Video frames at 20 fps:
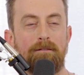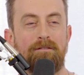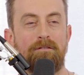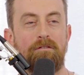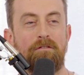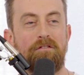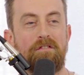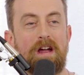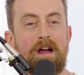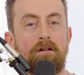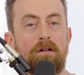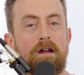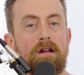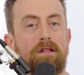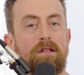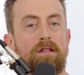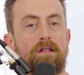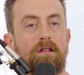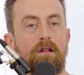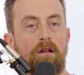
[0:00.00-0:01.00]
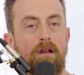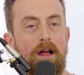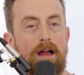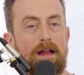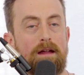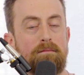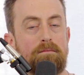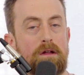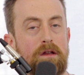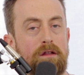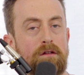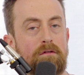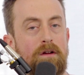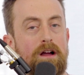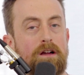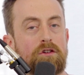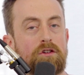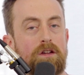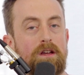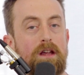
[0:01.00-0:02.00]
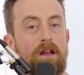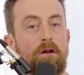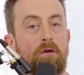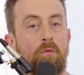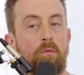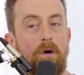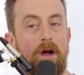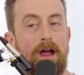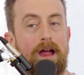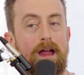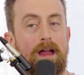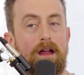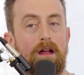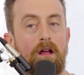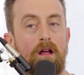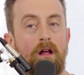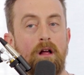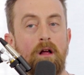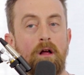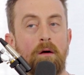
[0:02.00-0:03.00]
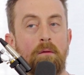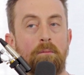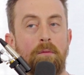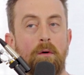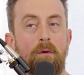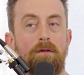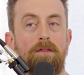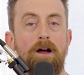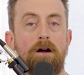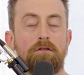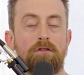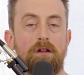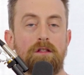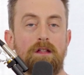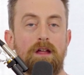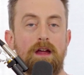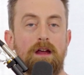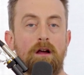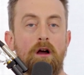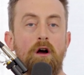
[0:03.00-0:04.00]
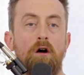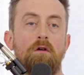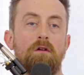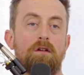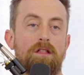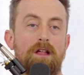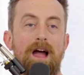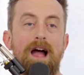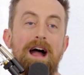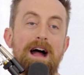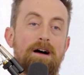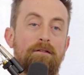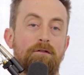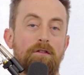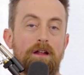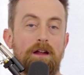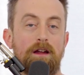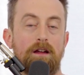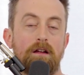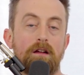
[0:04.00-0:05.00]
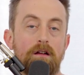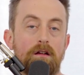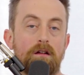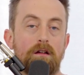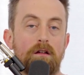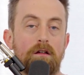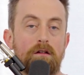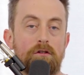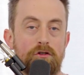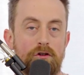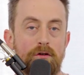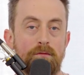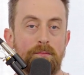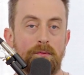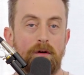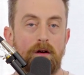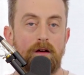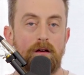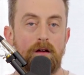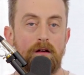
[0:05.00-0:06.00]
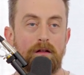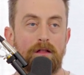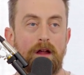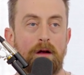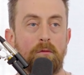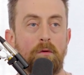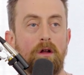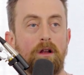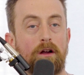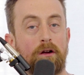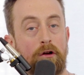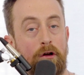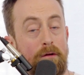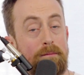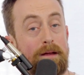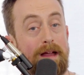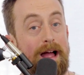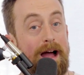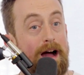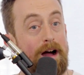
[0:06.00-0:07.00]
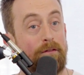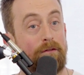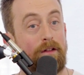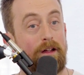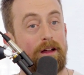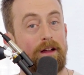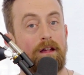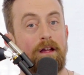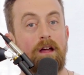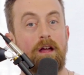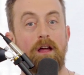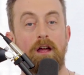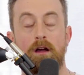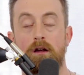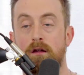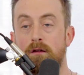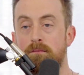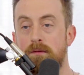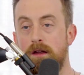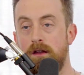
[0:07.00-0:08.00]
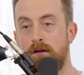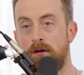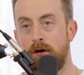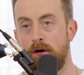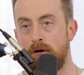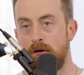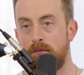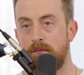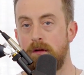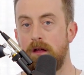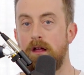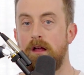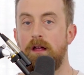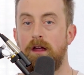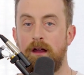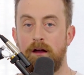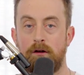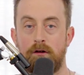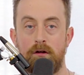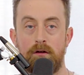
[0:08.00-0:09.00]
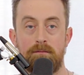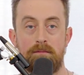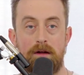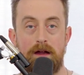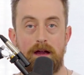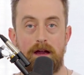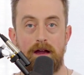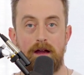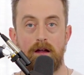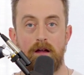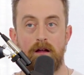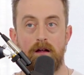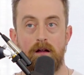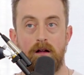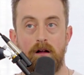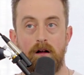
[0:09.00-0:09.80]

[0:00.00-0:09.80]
very slight misdirection in a way, but without just saying, oh, it's a halfling shoe print. It's like, well, it could be a halfling, it could be a gnome, it could be